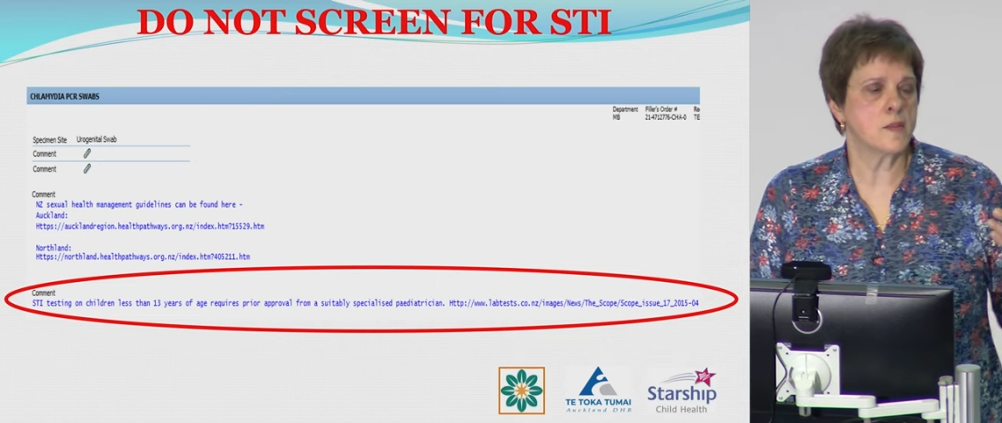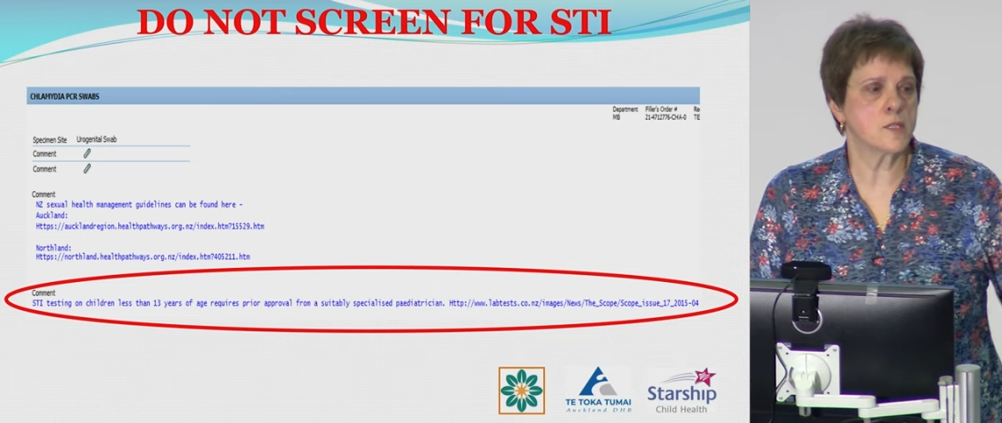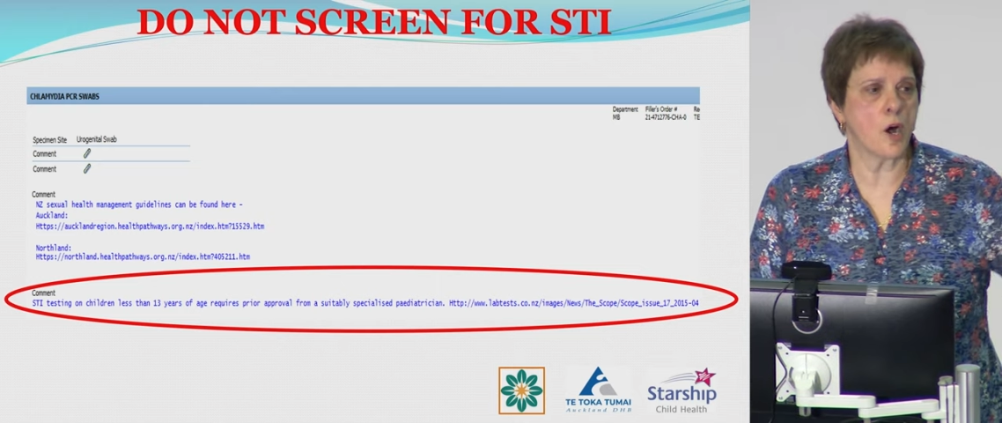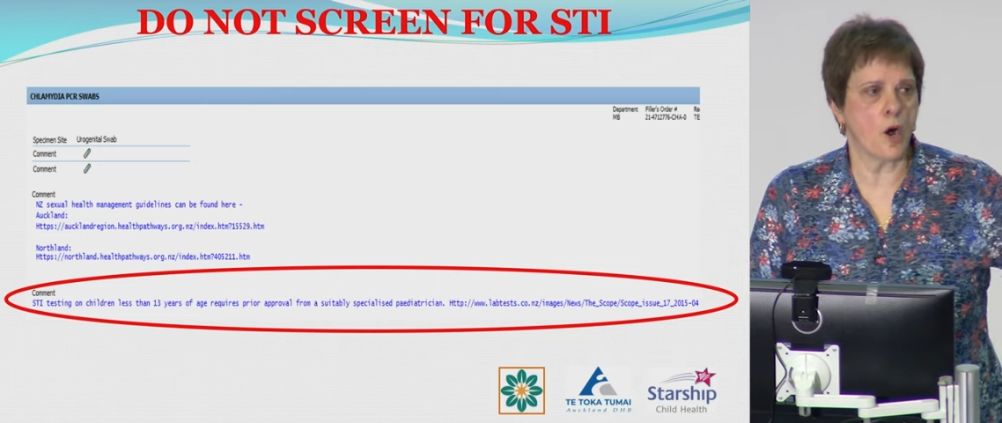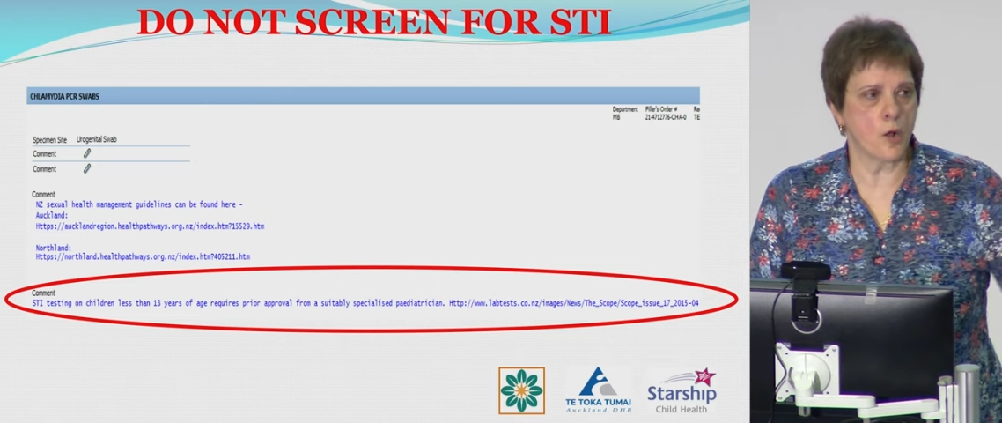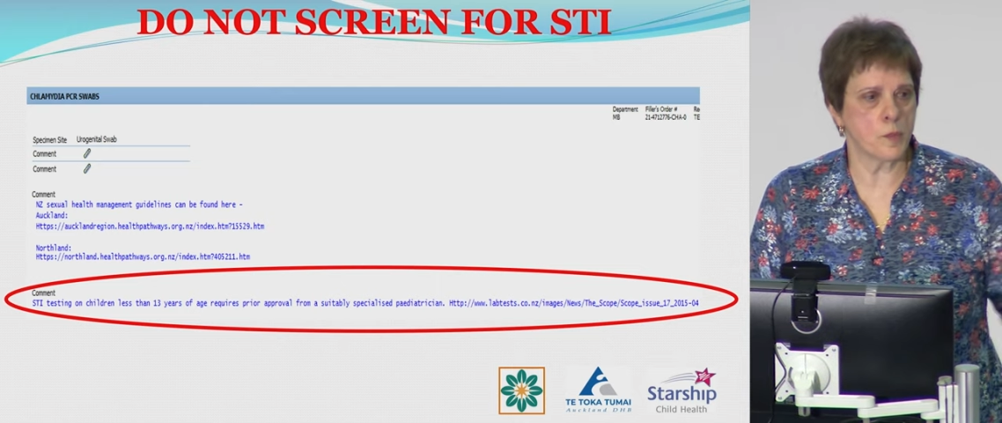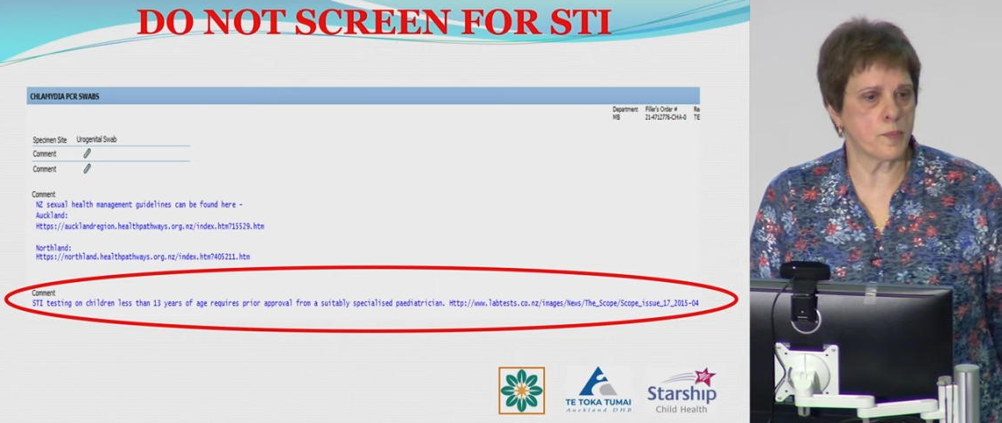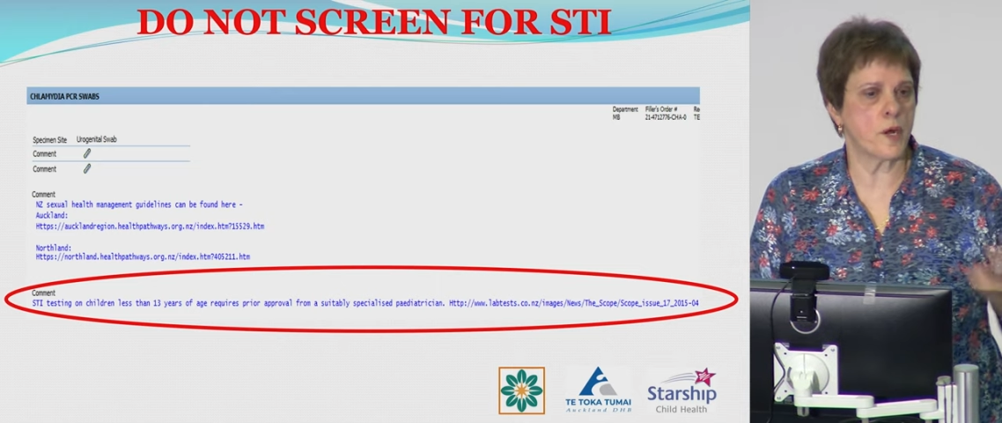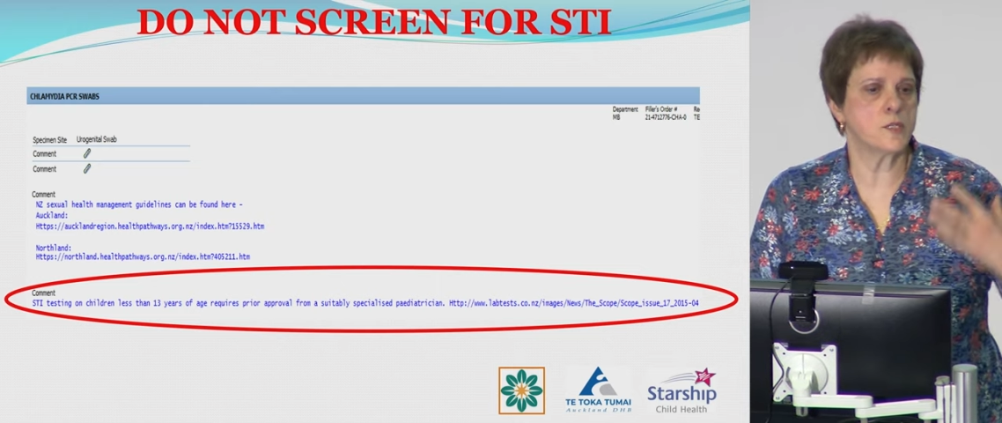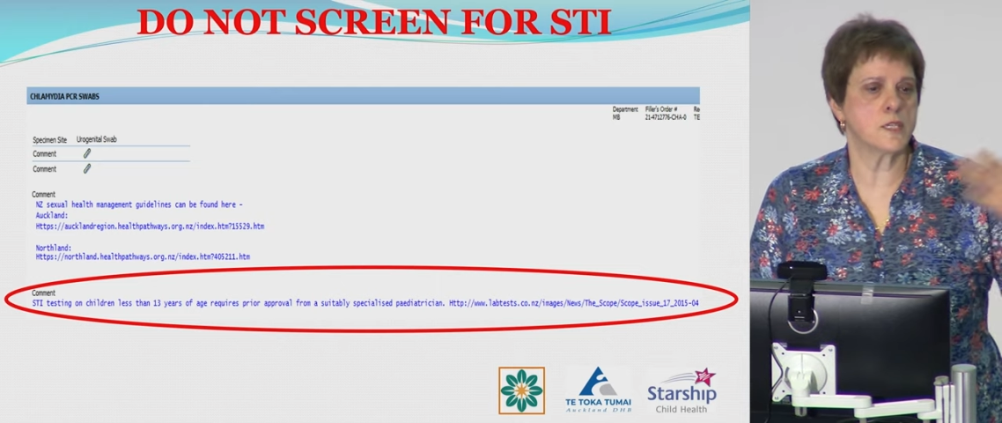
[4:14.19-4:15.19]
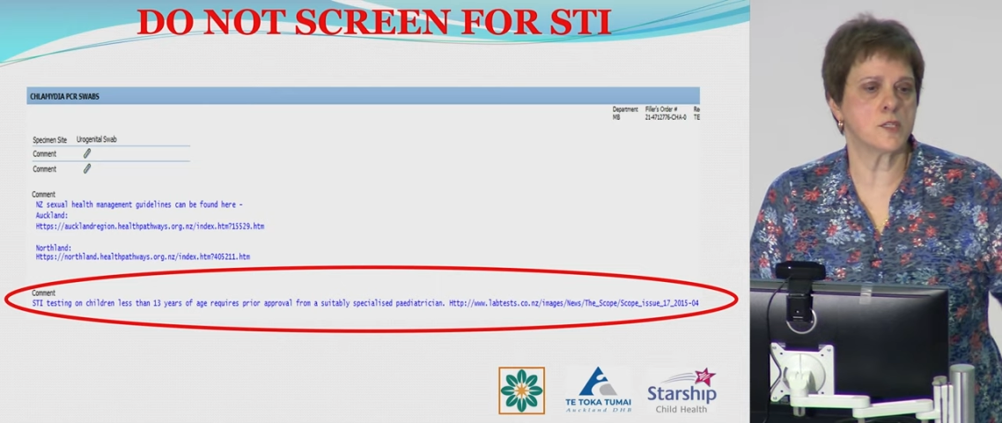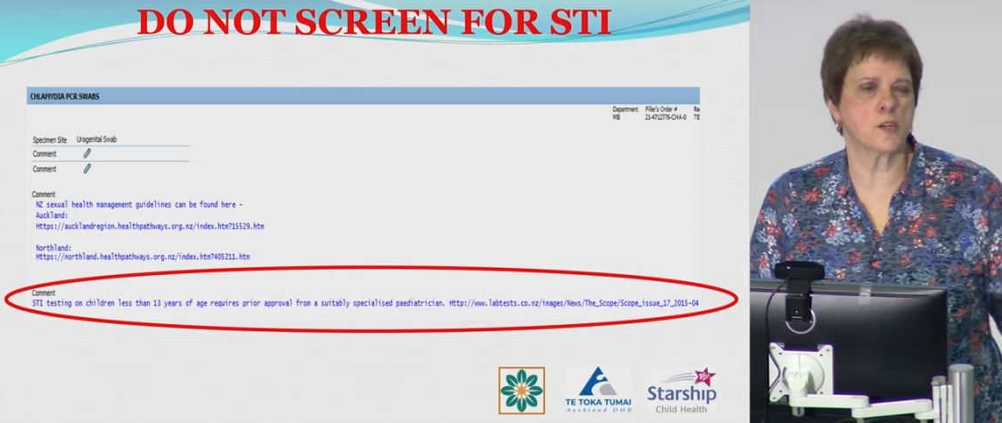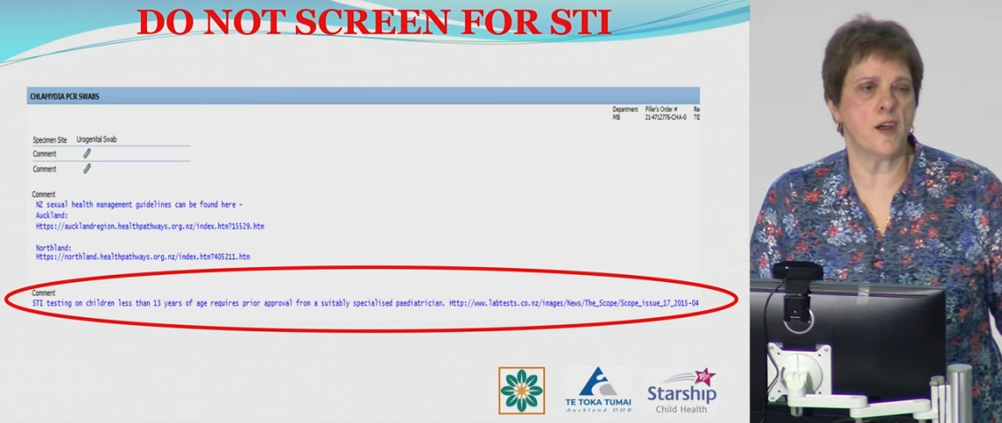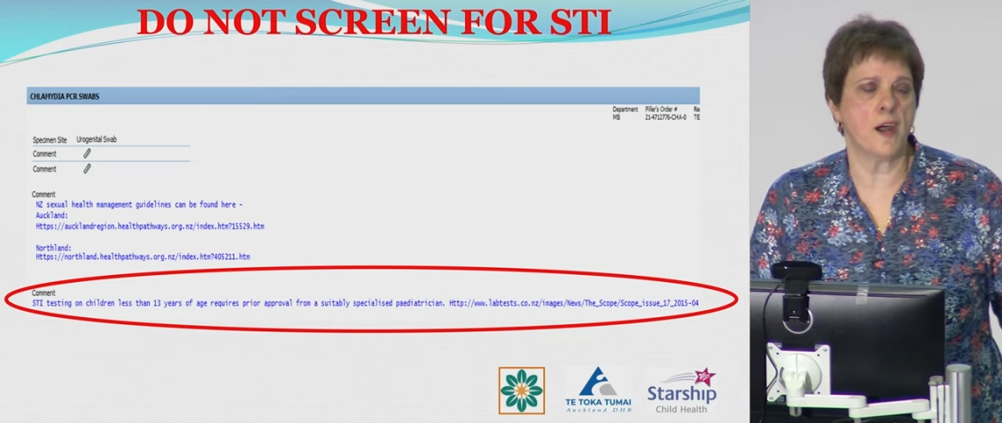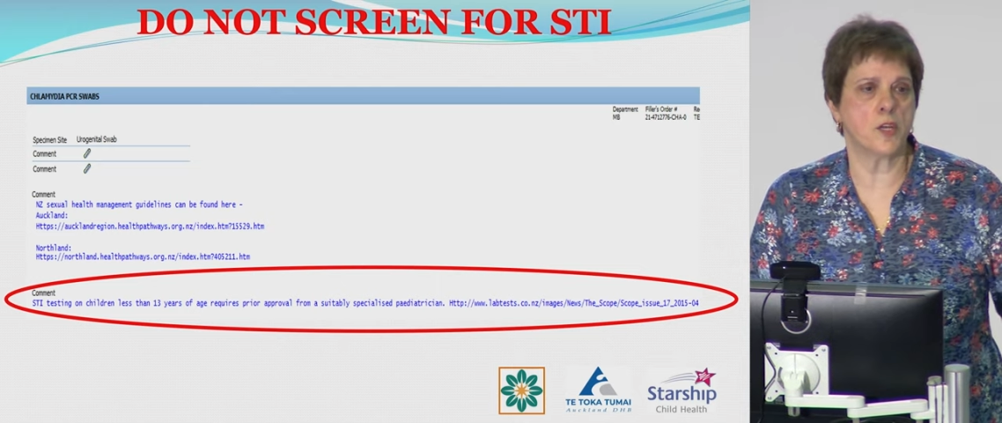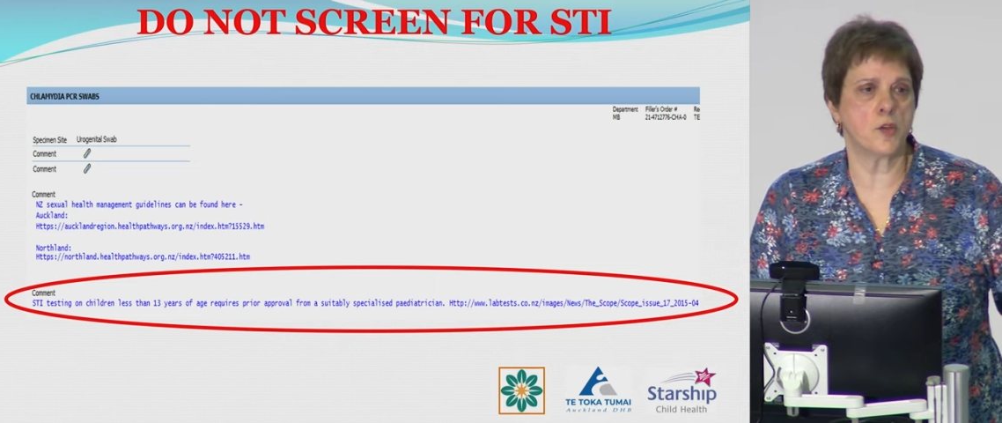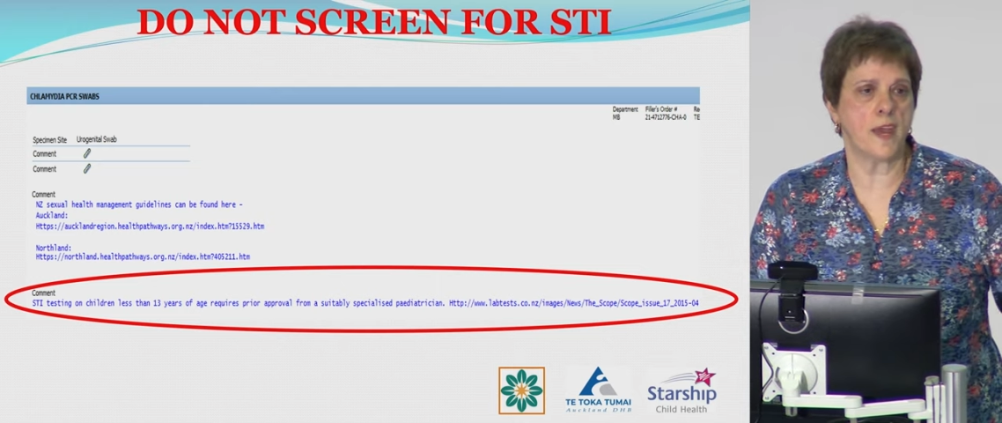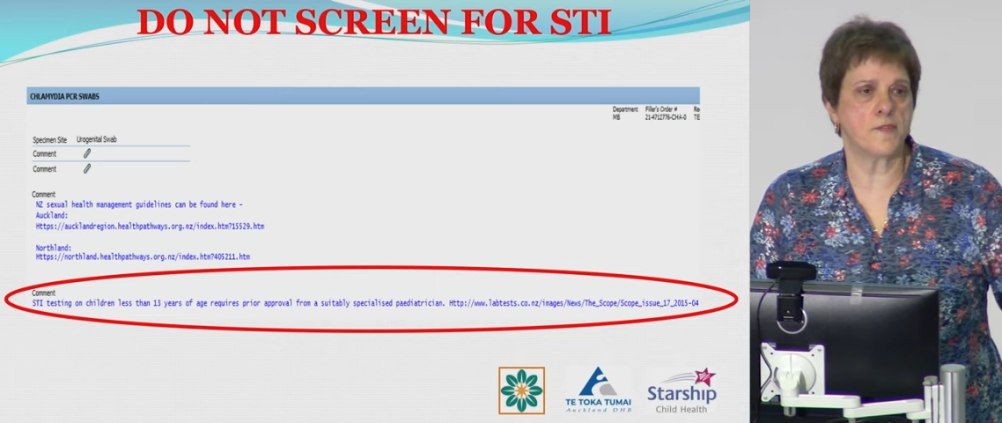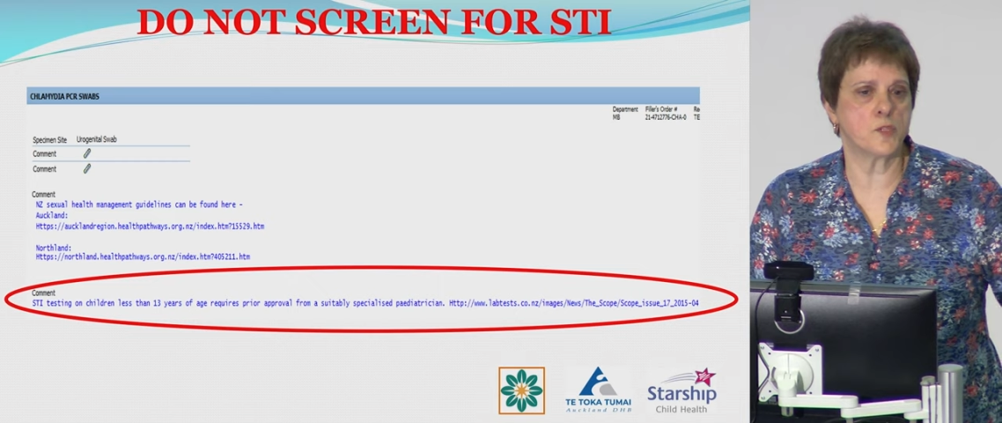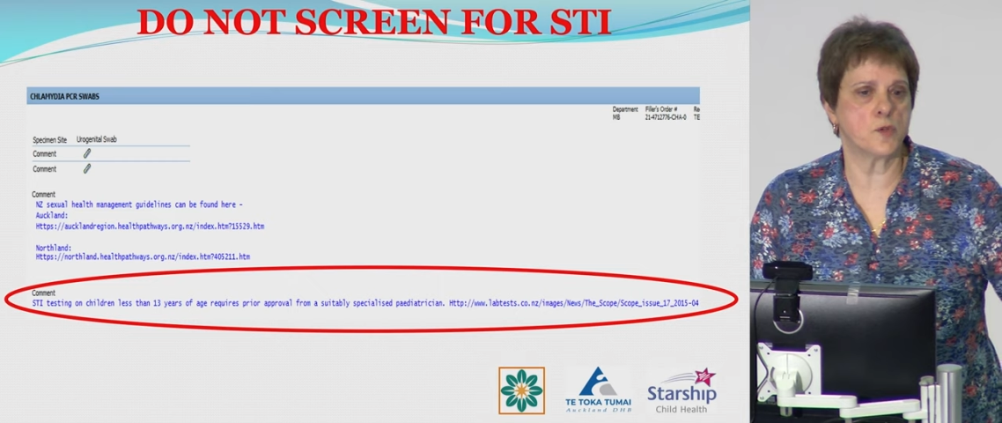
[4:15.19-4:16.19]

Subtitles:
there's a whole process of how you have